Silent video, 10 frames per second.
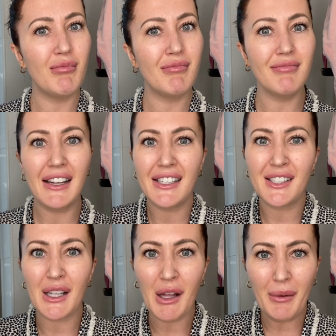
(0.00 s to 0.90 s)
it's
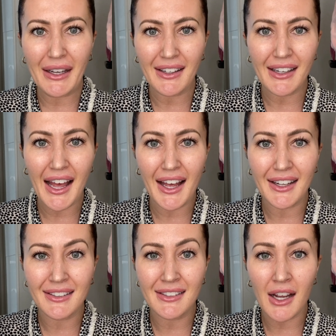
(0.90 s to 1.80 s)
glowing,
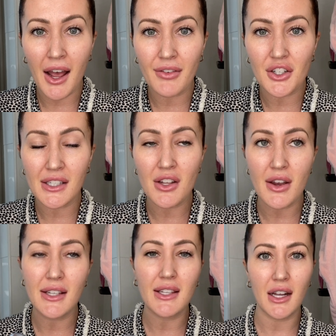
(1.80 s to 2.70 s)
and I've just
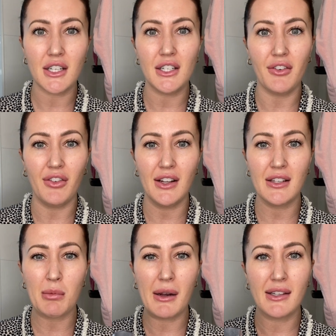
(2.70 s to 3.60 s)
noticed such a
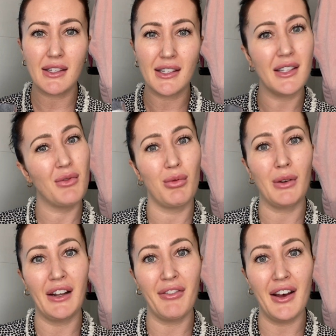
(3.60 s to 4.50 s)
difference. Plus this is
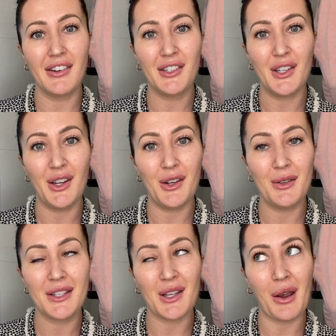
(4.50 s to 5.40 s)
really fun to
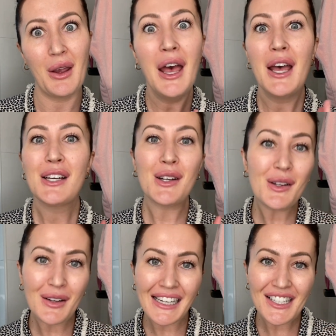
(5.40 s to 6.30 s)
use. So just want
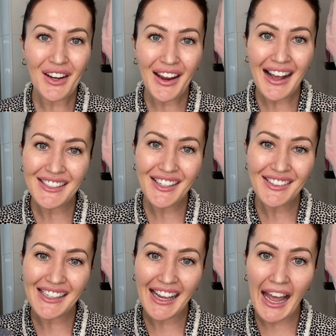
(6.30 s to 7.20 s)
to quickly show you how to
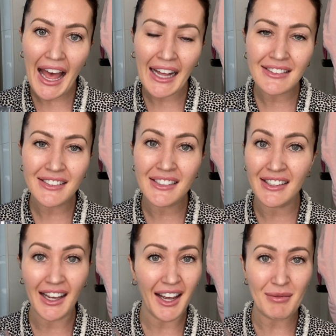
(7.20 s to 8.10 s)
use it, and
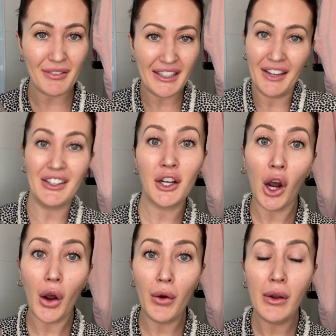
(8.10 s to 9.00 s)
yeah, maybe give it a
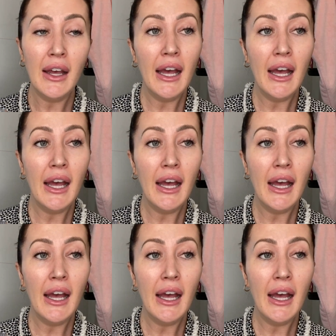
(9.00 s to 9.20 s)
go.